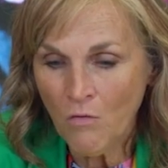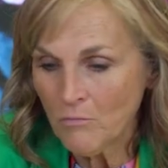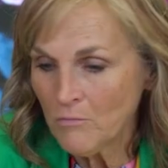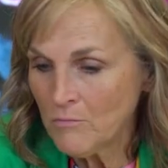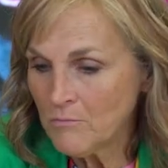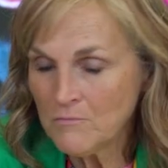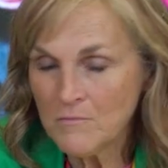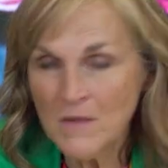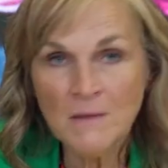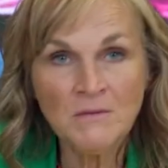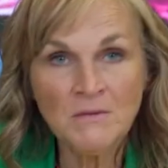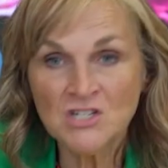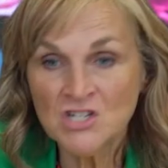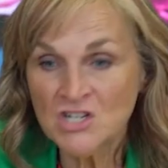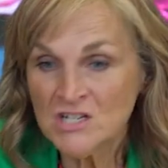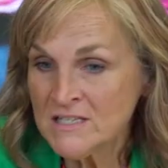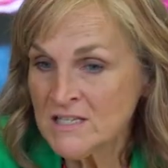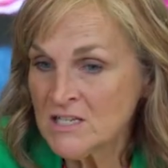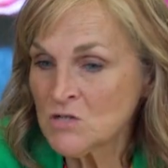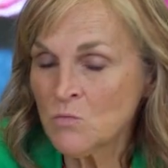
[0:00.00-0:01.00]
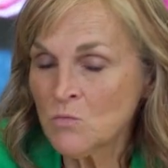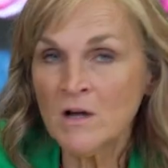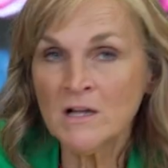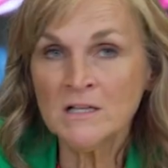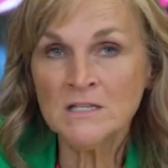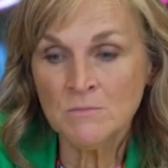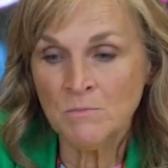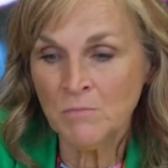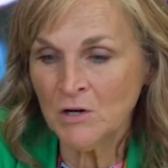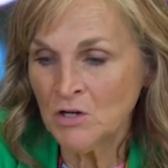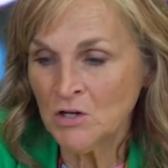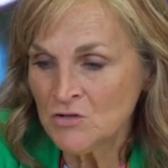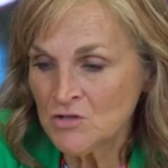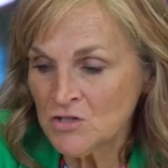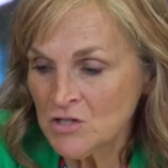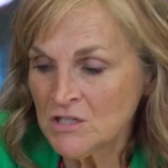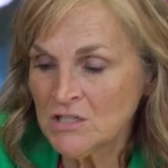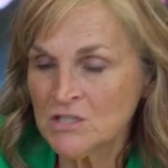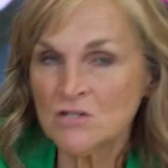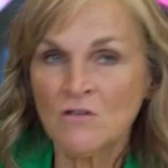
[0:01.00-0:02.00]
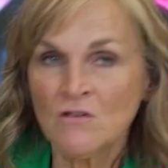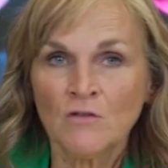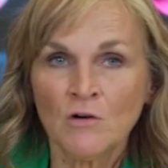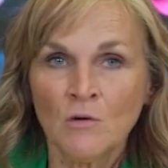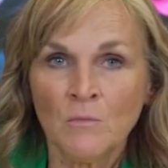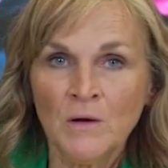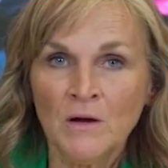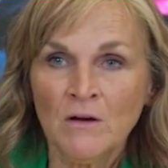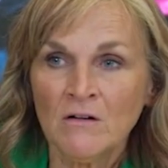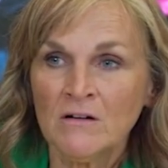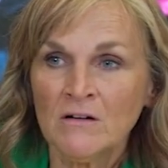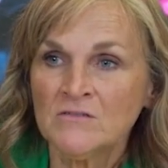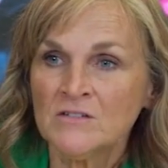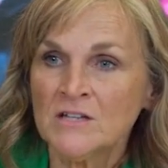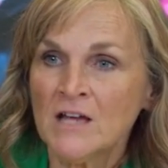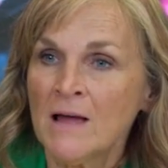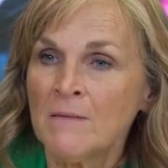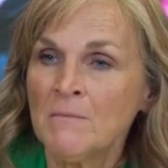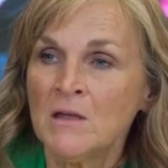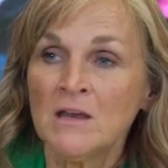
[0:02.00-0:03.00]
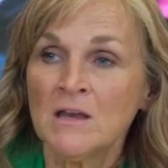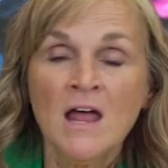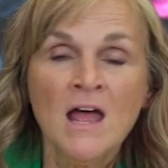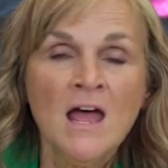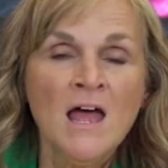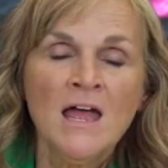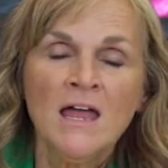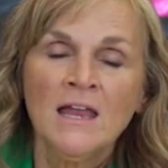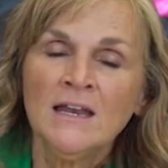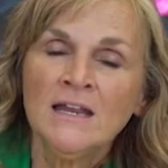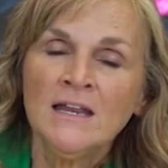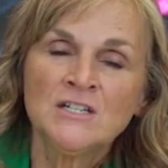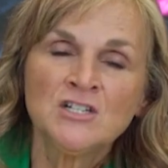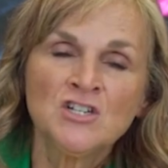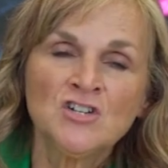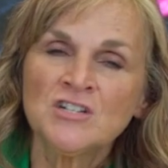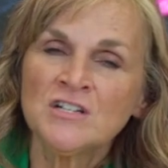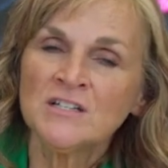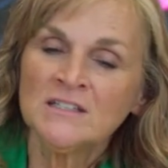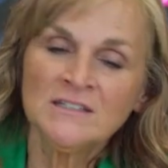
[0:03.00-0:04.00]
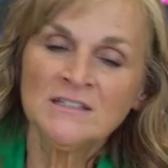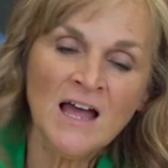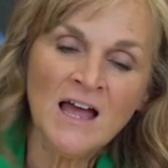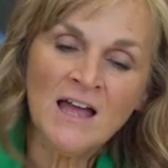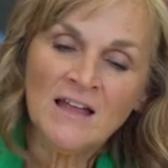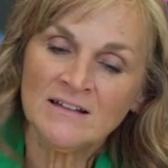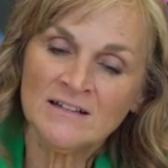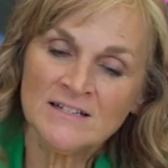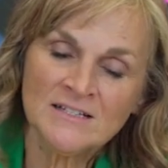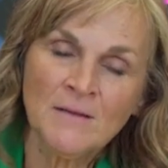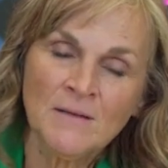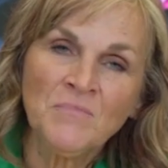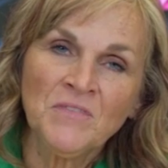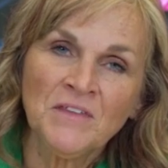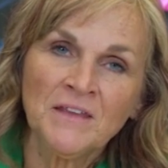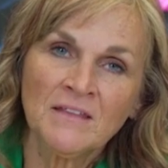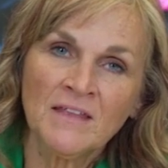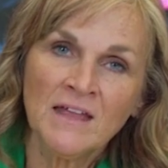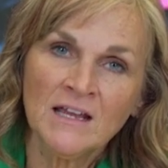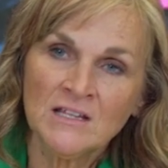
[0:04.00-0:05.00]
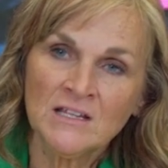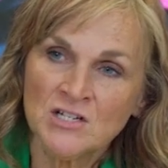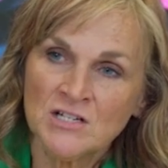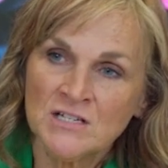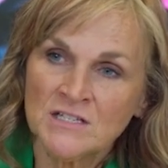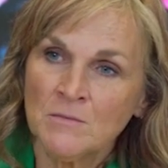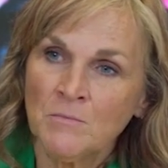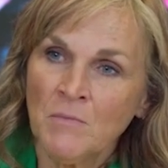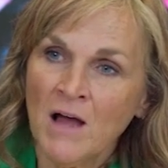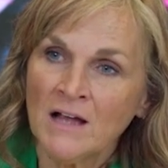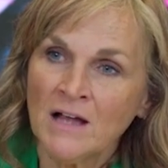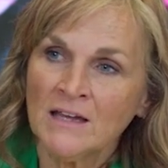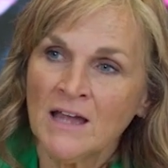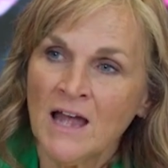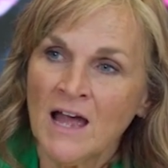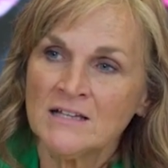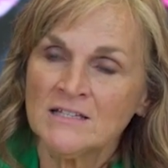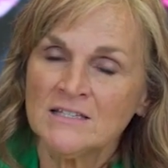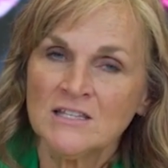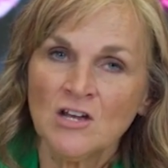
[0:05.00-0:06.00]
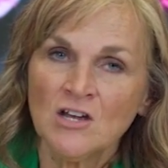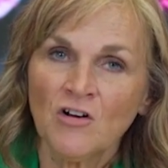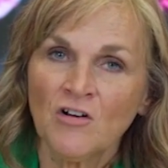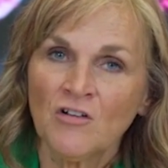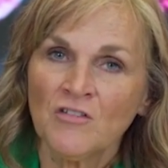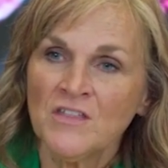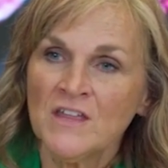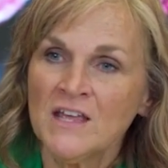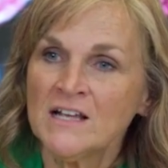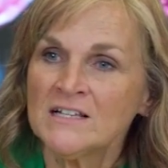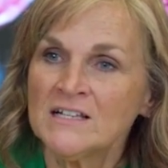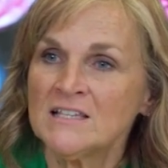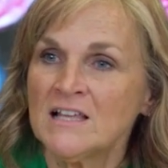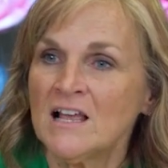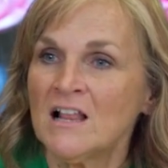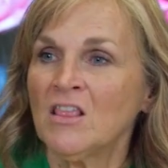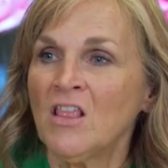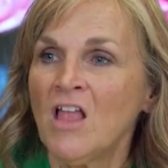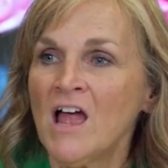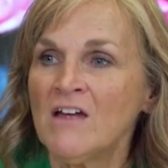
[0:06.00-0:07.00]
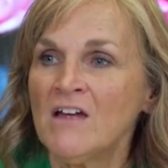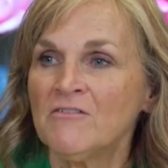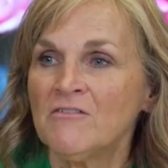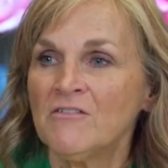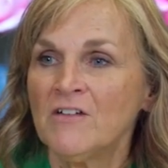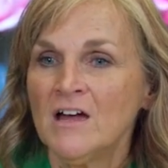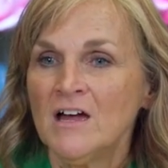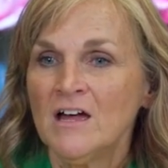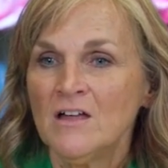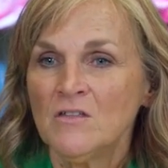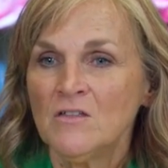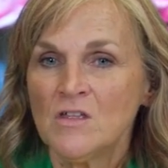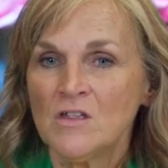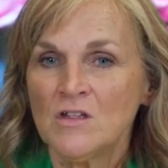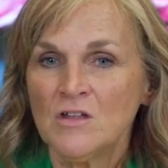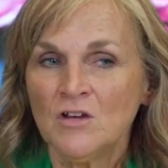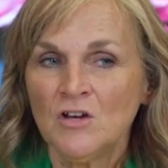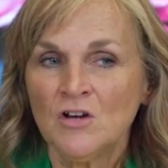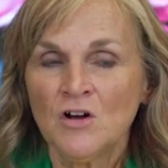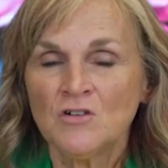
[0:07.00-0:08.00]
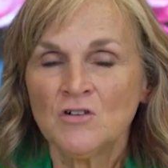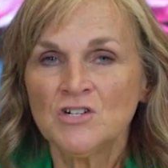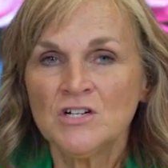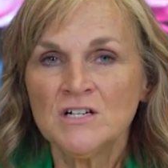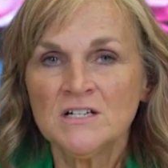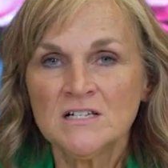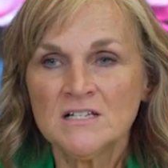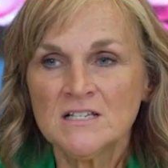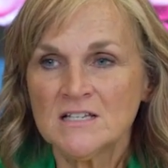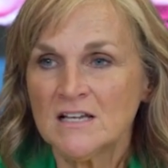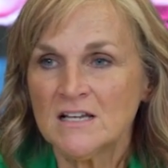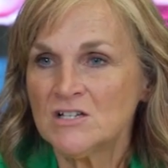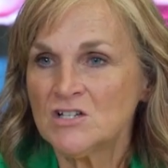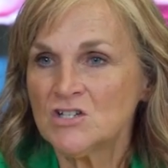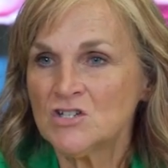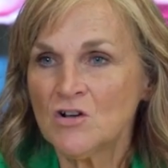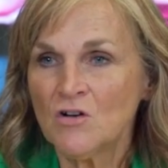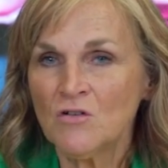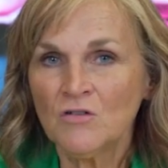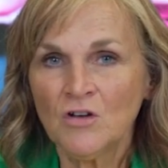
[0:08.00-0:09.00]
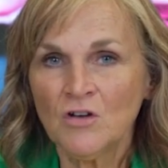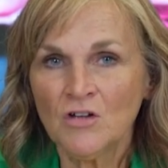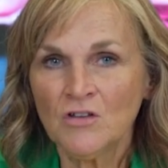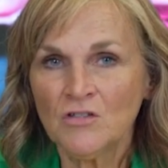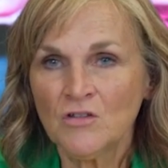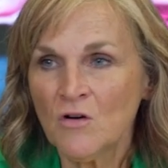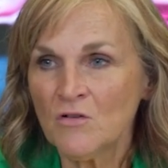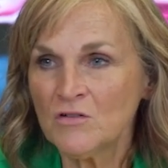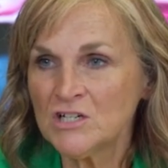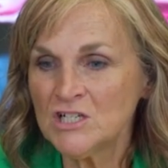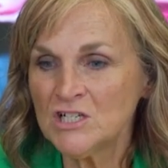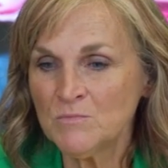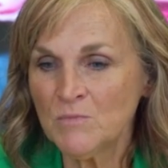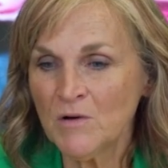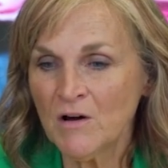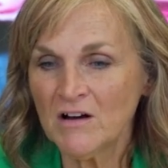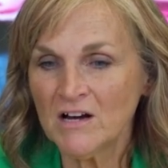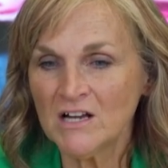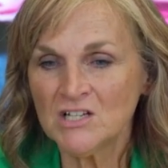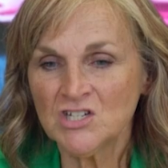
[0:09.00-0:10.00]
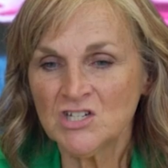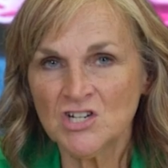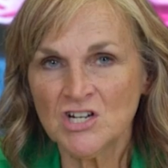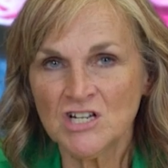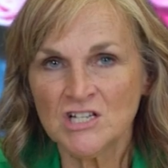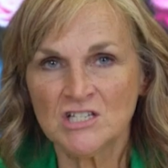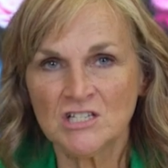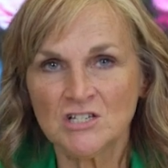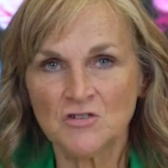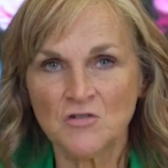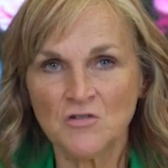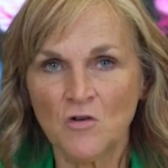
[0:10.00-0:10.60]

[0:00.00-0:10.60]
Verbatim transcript: maybe just this once, but usually it's over a period of time, and it's usually not something like just the podcast. There are things that life, you know, Jesus is so good. The Holy Spirit is just